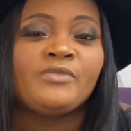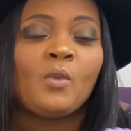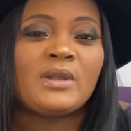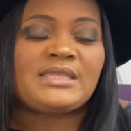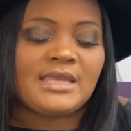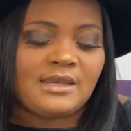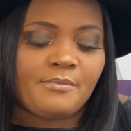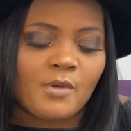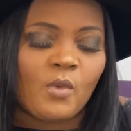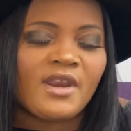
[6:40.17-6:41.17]
what's in it,
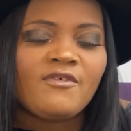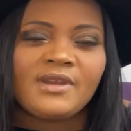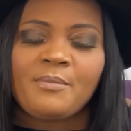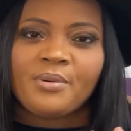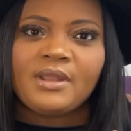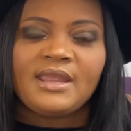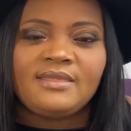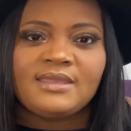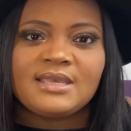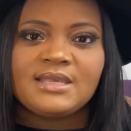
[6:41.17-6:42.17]
but whatever they put
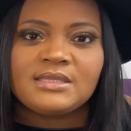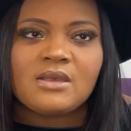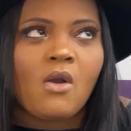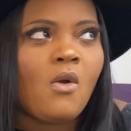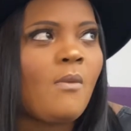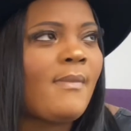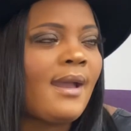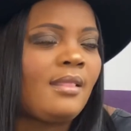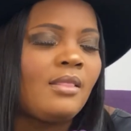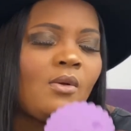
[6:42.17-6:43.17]
in this, oh
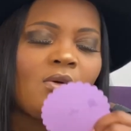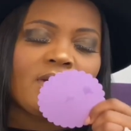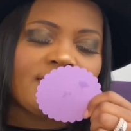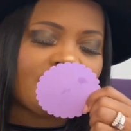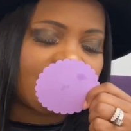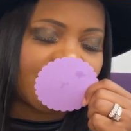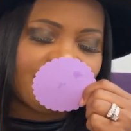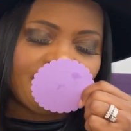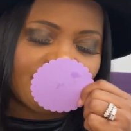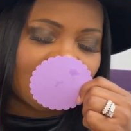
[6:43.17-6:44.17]
my Lord.
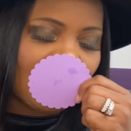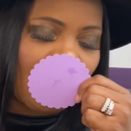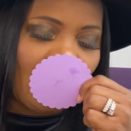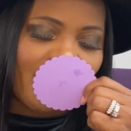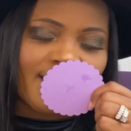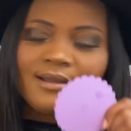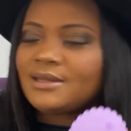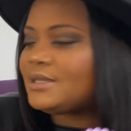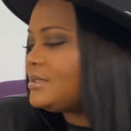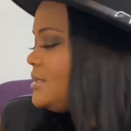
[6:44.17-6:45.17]
Oh my goodness,